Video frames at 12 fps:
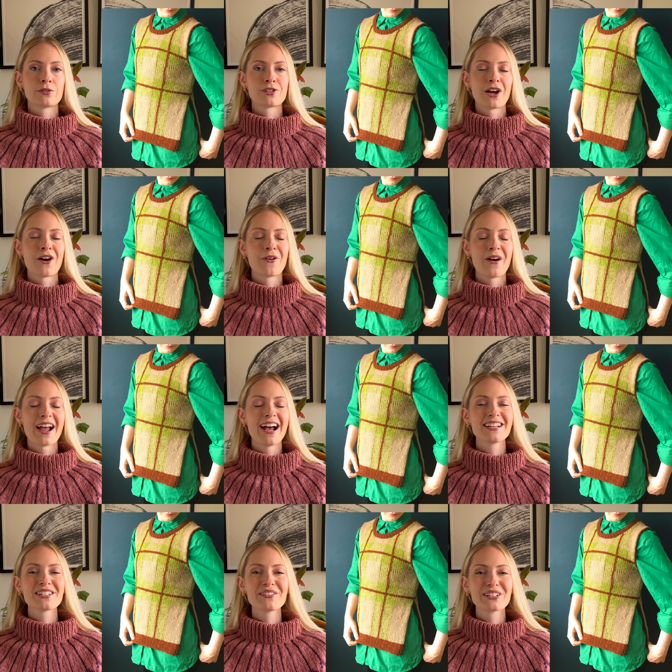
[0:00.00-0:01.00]
So I
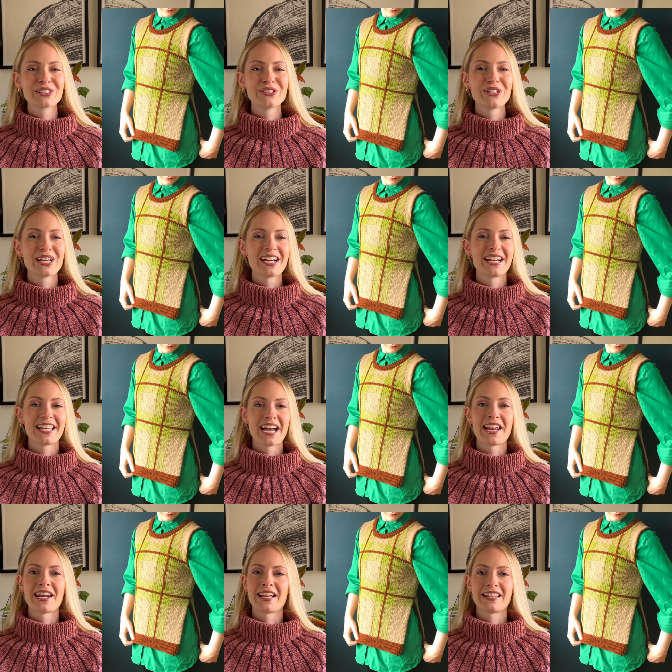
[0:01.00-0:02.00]
had to include it.
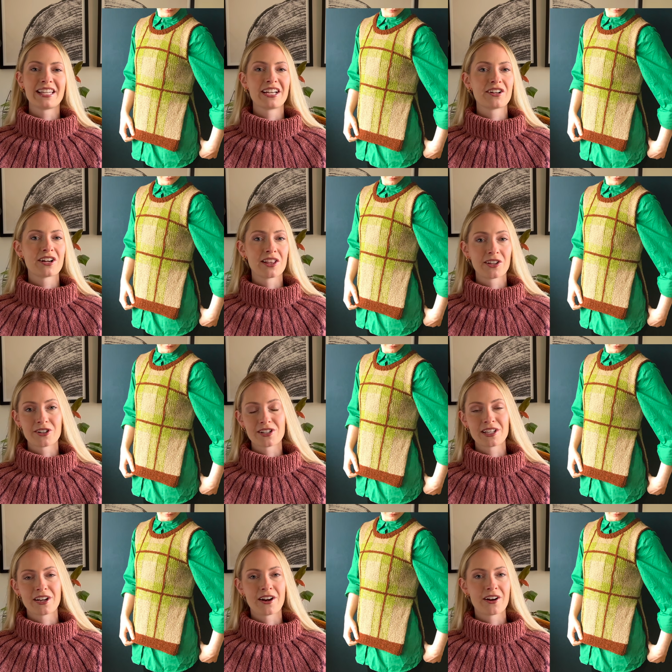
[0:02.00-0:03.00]
Again, I think colors
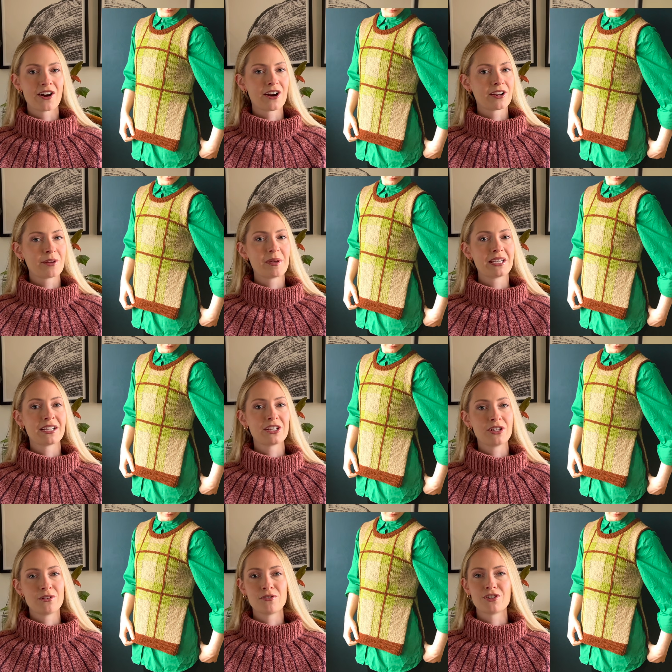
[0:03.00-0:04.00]
here are going to make a
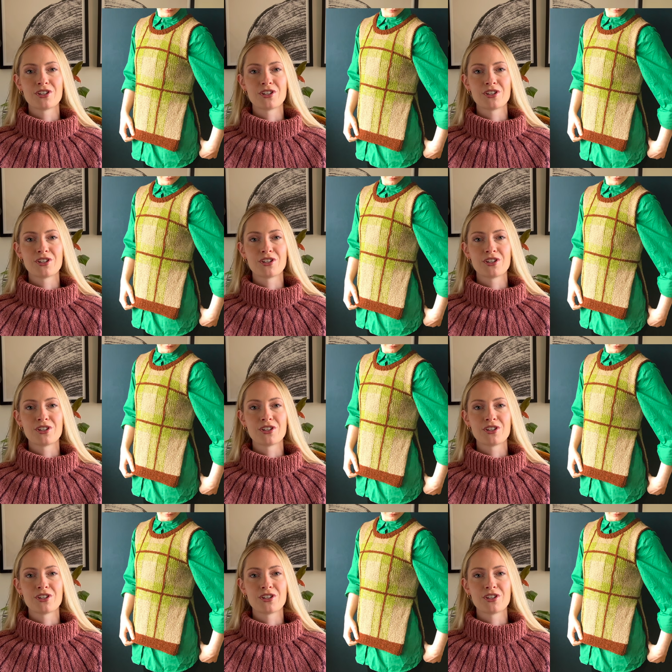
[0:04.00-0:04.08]
huge